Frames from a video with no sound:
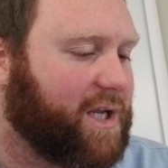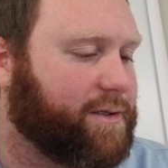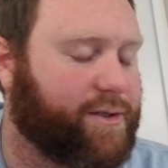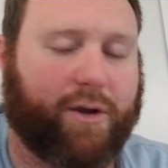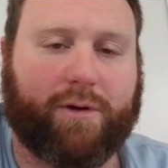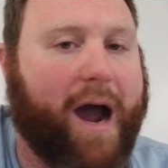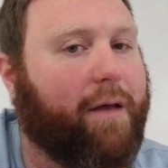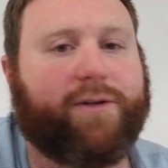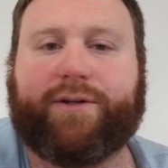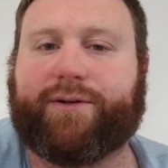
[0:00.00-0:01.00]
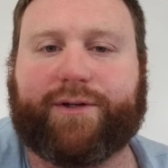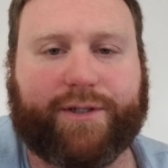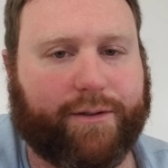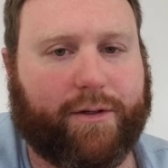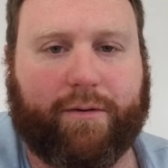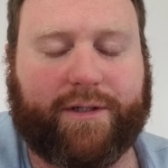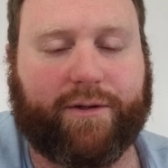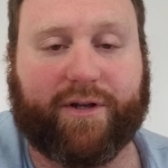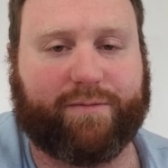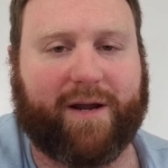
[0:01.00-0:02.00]
So colleges are still going
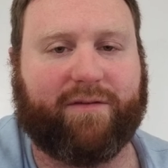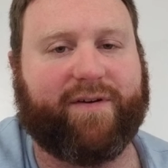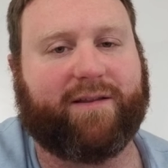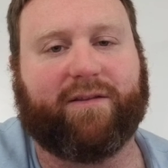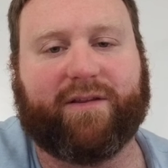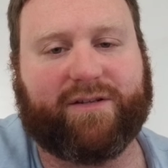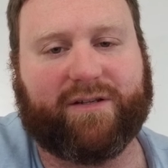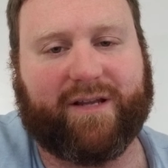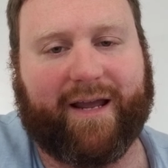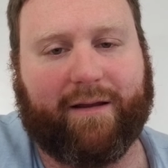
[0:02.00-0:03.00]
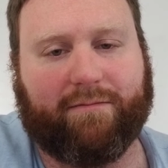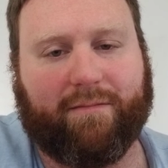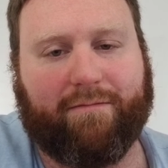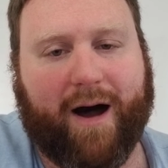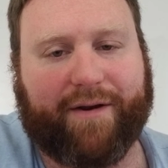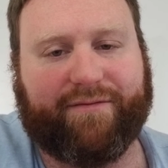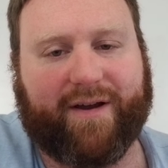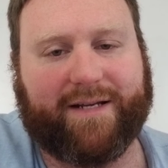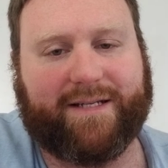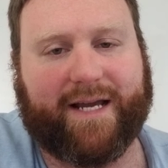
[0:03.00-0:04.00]
to, despite the fact that this is a
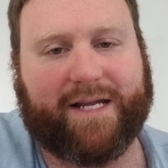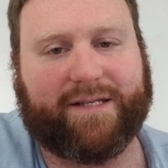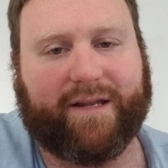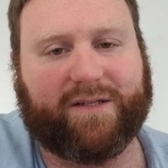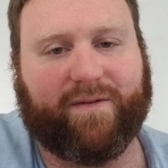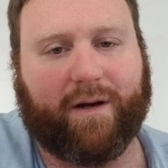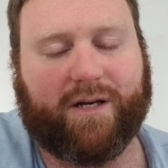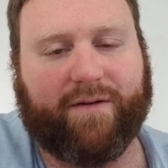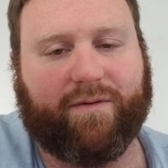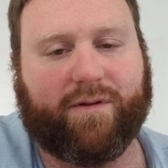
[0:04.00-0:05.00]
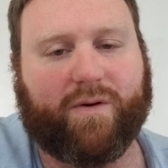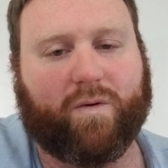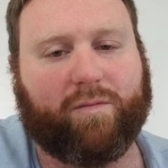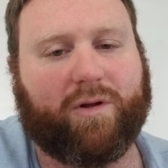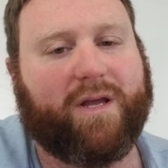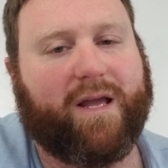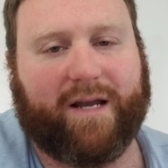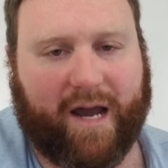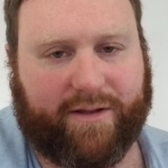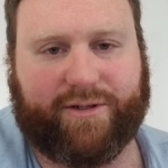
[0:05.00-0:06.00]
modified test that is very different than normal,
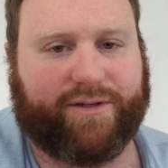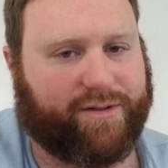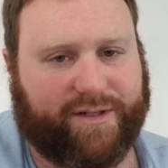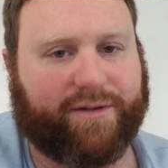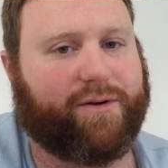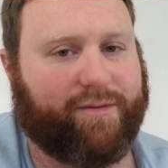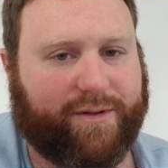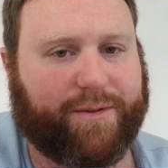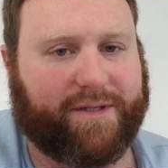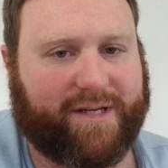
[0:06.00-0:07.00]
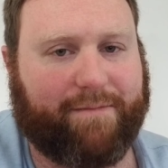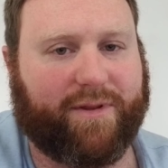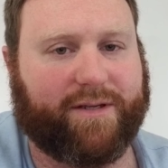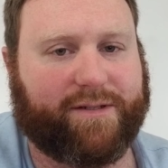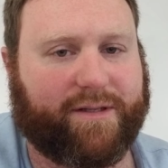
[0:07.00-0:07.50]
colleges are still going to accept this.